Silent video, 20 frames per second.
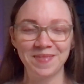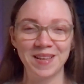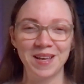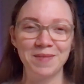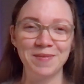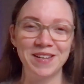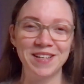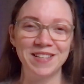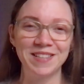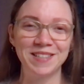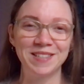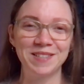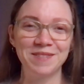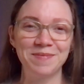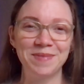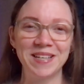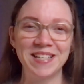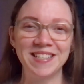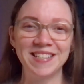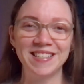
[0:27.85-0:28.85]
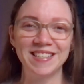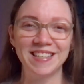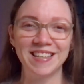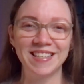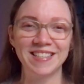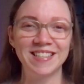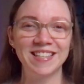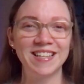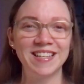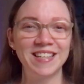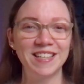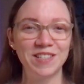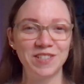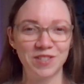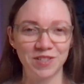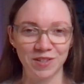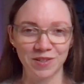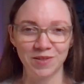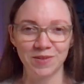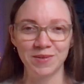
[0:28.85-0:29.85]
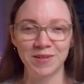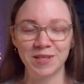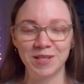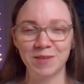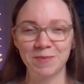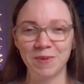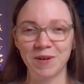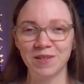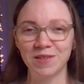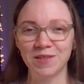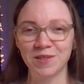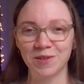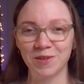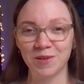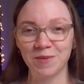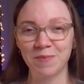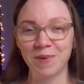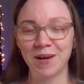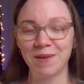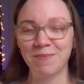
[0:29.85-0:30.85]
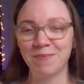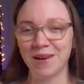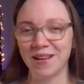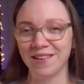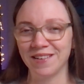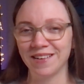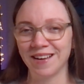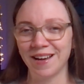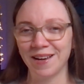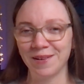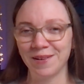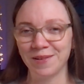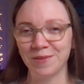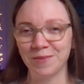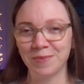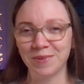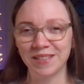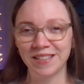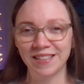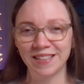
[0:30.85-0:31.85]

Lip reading: I'm Alison Pitt, and today's show is sponsored by BetterHelp.